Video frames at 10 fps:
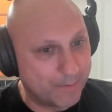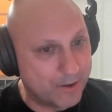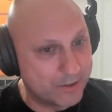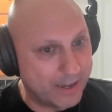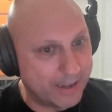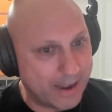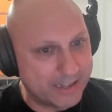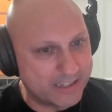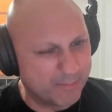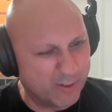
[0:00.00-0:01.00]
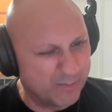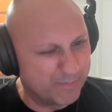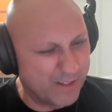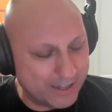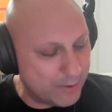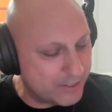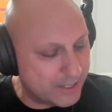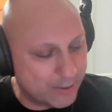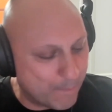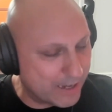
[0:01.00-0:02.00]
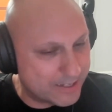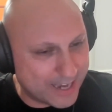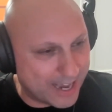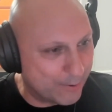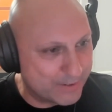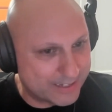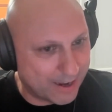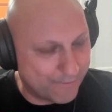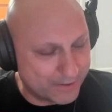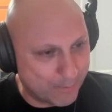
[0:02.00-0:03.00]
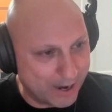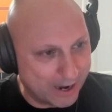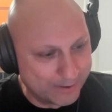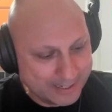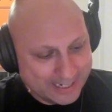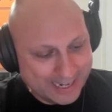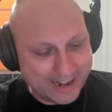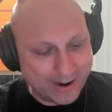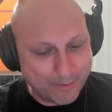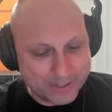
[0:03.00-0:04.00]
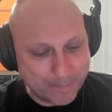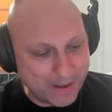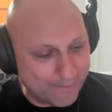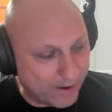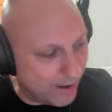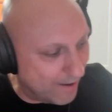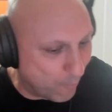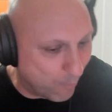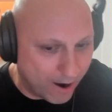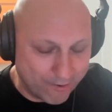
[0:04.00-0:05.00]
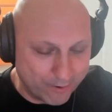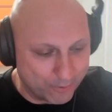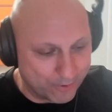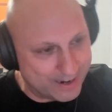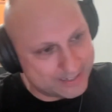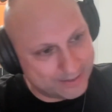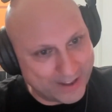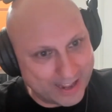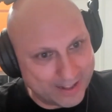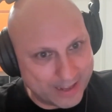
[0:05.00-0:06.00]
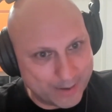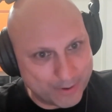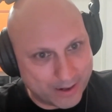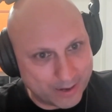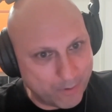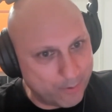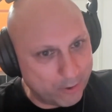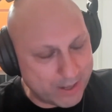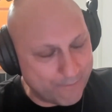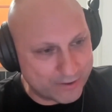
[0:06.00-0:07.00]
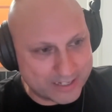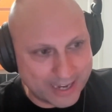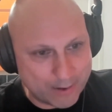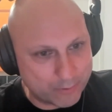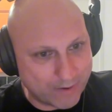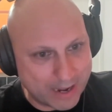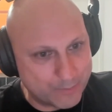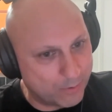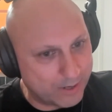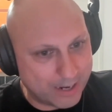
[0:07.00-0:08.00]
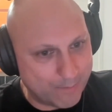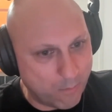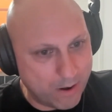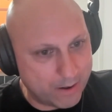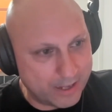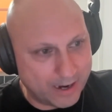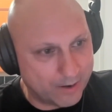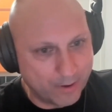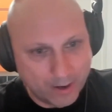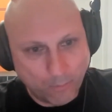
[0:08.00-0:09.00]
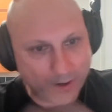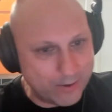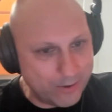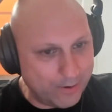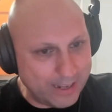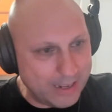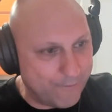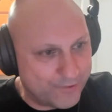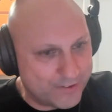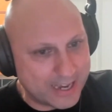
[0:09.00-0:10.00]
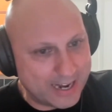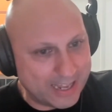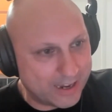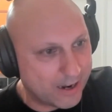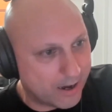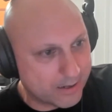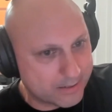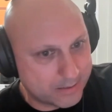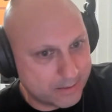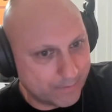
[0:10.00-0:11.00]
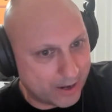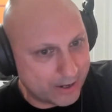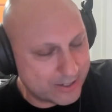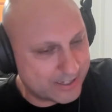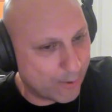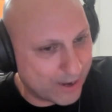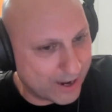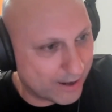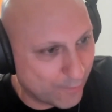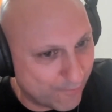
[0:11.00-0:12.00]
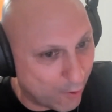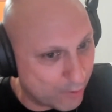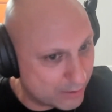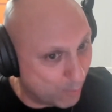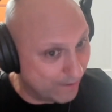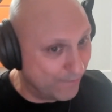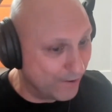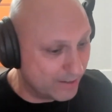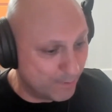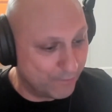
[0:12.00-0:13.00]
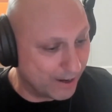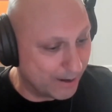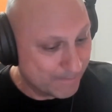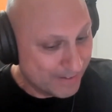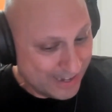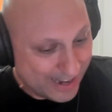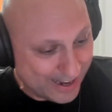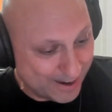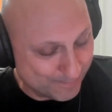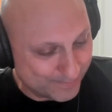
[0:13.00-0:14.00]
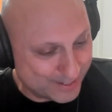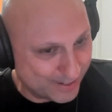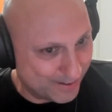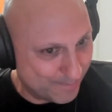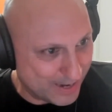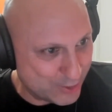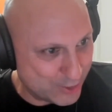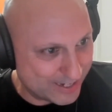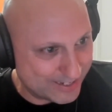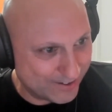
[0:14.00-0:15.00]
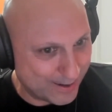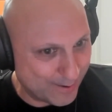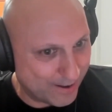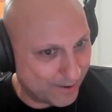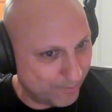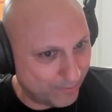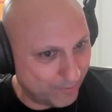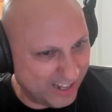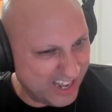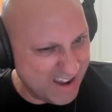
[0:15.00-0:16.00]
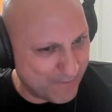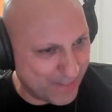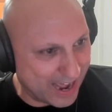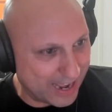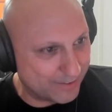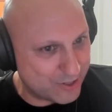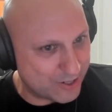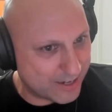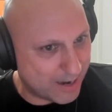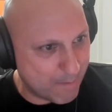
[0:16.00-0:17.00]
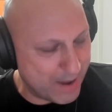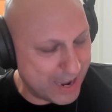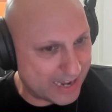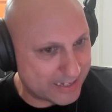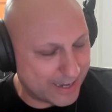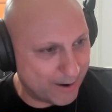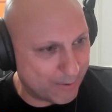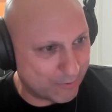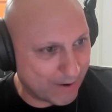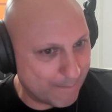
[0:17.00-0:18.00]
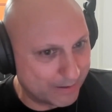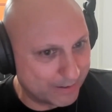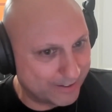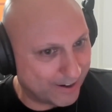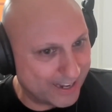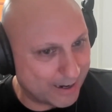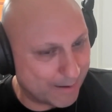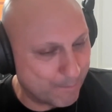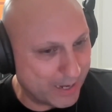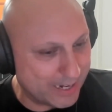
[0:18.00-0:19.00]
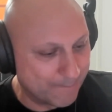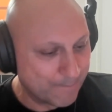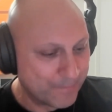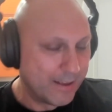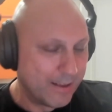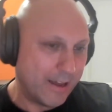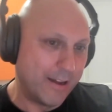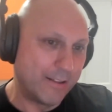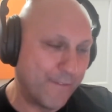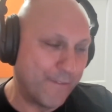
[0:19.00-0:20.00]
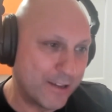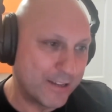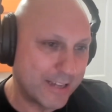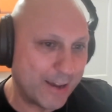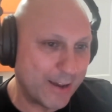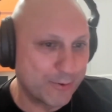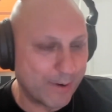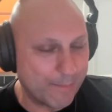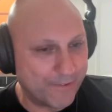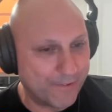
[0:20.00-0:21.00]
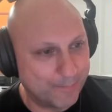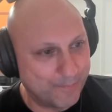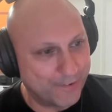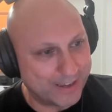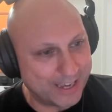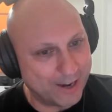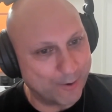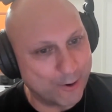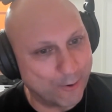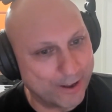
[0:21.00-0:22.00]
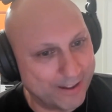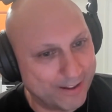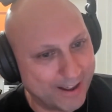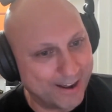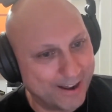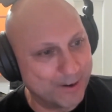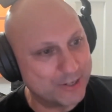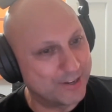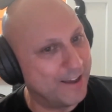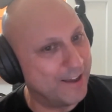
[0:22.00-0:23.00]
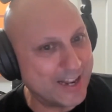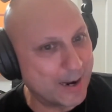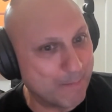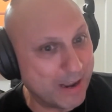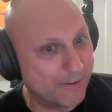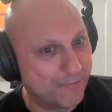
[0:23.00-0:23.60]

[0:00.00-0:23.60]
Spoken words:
because I used to do a bit of sales stuff as well, and I was a bit of a live wire and all the rest of it, and they were like, well, we're looking for a sales rep. Do you want to come and work? You know, why don't you leave selling cars? I used to sell cars for Vauxhall when I first moved up to Manchester, and they were like, well, leave that and just come and be our sales rep. And I ended up being the first sales rep for Goy, which ended up being a